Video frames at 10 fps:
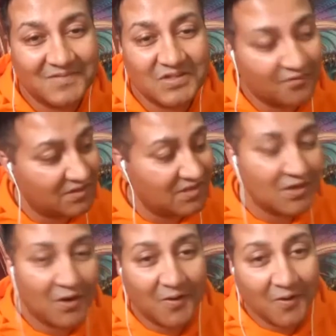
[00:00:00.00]
So for this
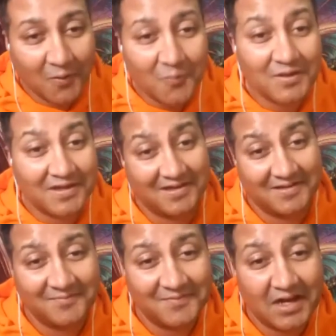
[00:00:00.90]
whole year,
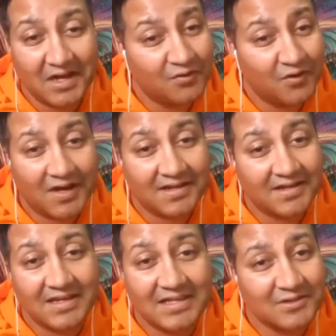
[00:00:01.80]
I've not had
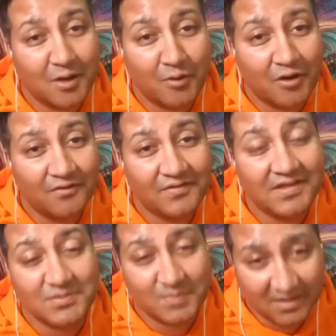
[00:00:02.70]
any time off.
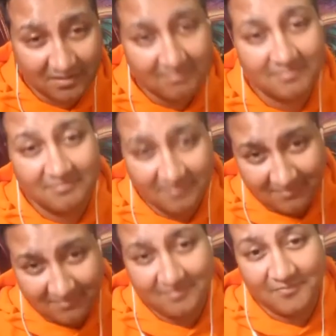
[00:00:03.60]
It's been
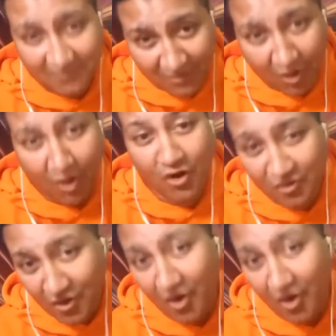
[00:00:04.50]
on.